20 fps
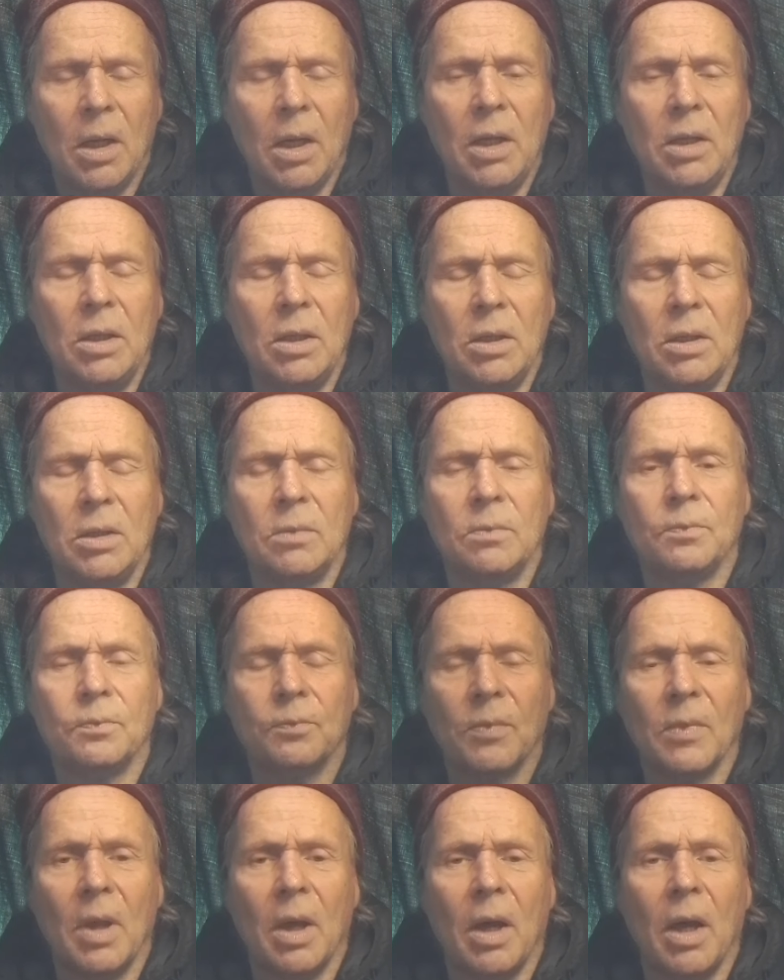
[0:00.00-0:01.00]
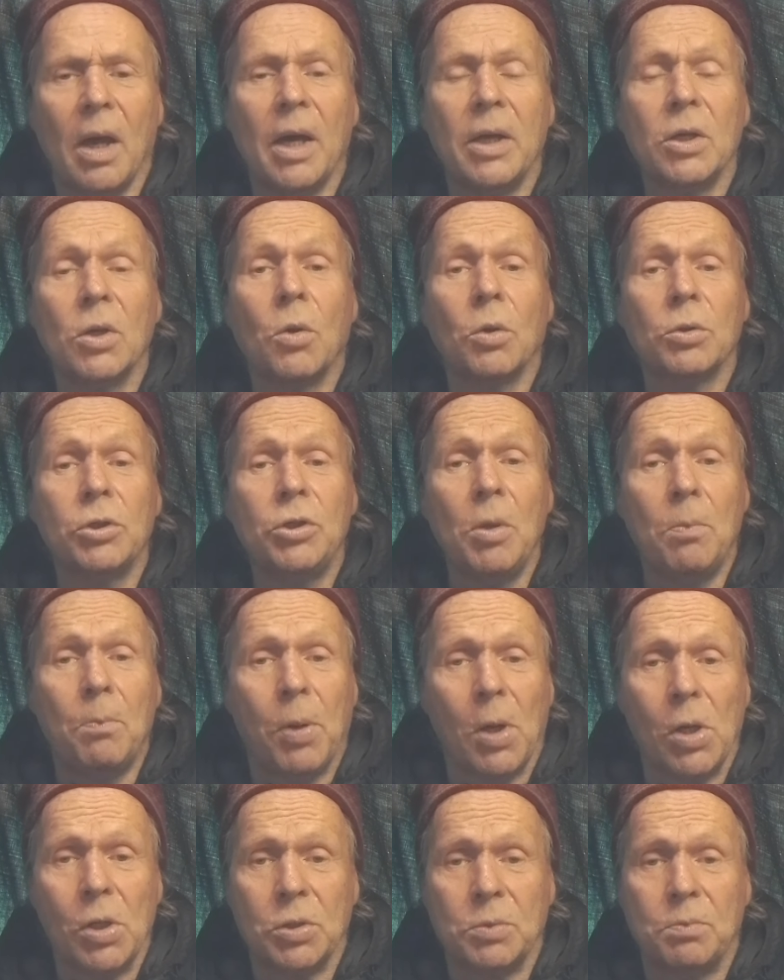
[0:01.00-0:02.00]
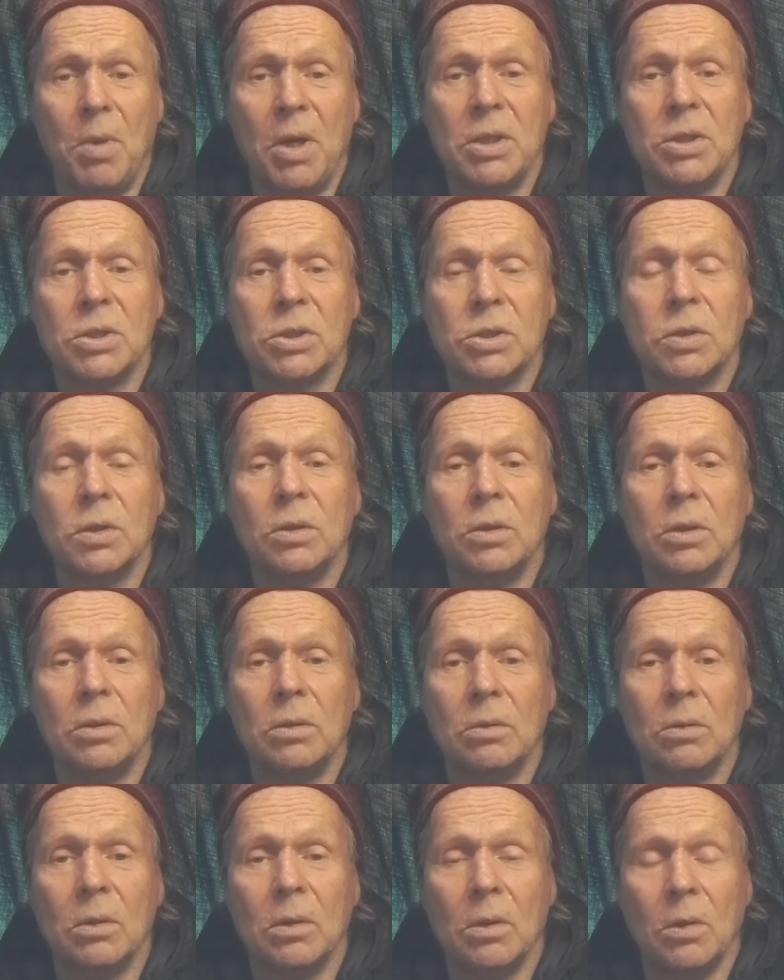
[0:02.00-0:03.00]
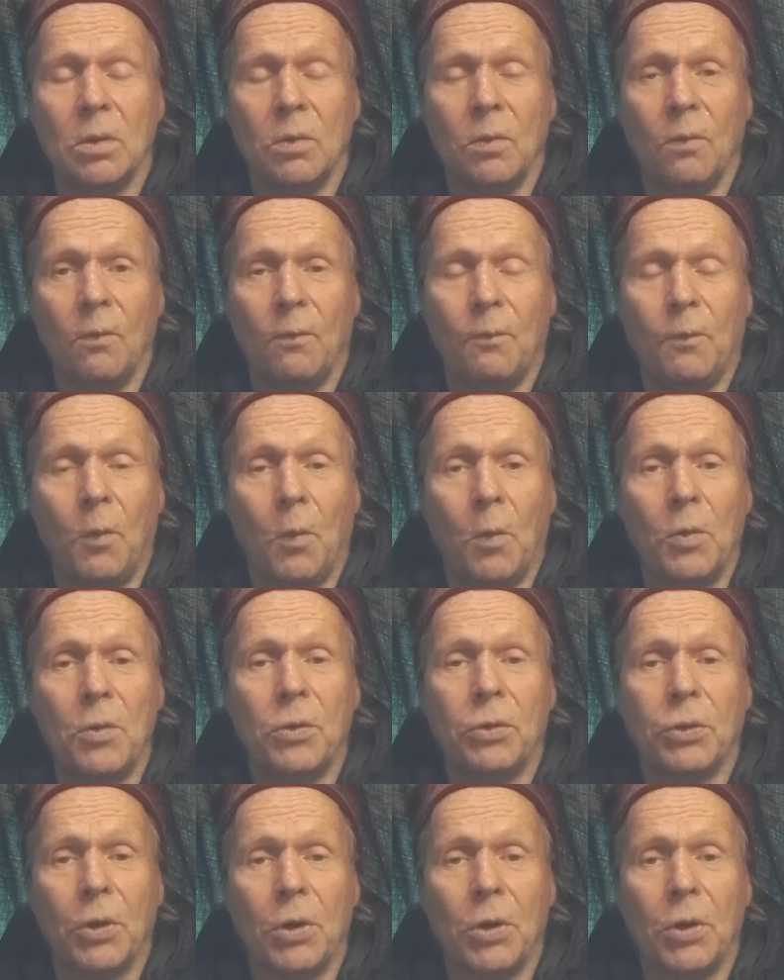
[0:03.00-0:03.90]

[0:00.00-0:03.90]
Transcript: And I got an apartment for